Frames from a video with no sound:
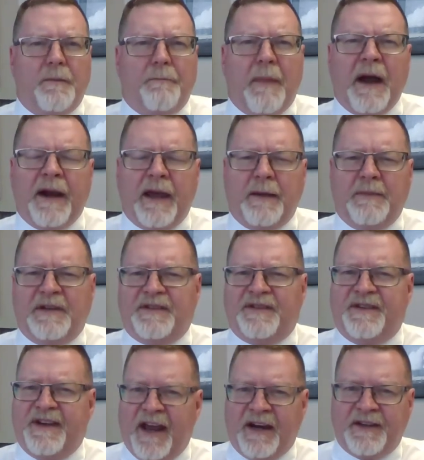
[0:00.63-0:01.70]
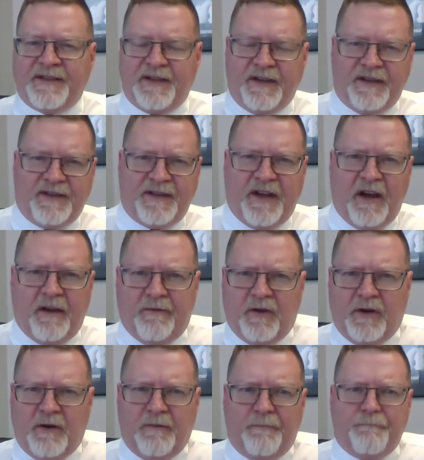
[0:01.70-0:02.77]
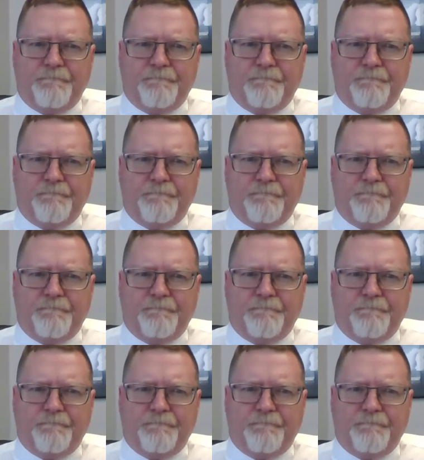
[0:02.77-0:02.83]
My name is Dennis Sullivan.